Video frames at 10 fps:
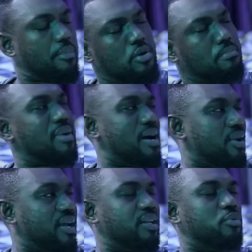I'm going to
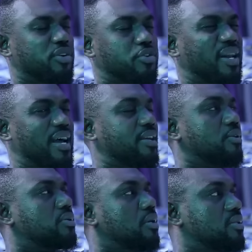marry Ellie, whether you like
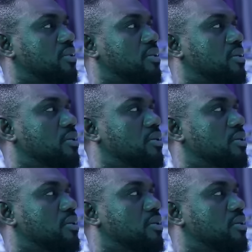it or not.